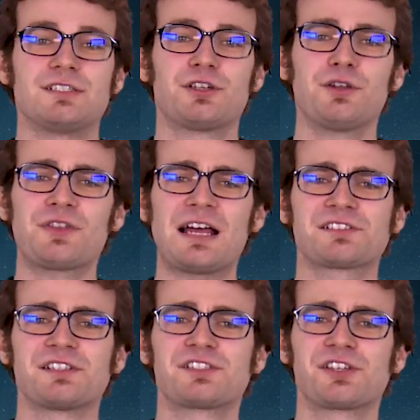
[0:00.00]

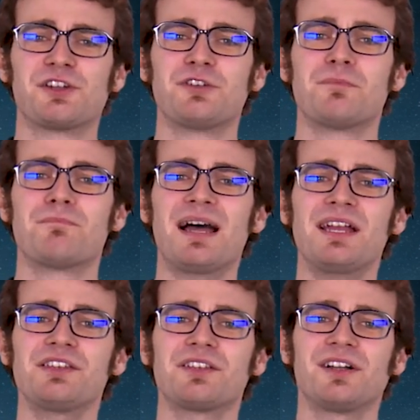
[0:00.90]
2002,
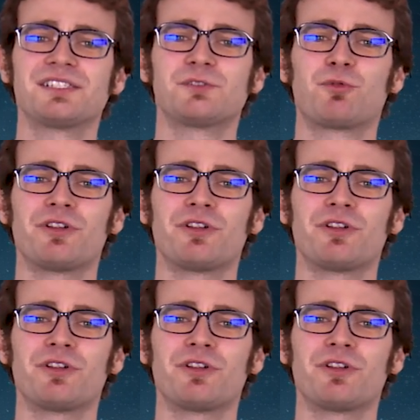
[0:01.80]
Man United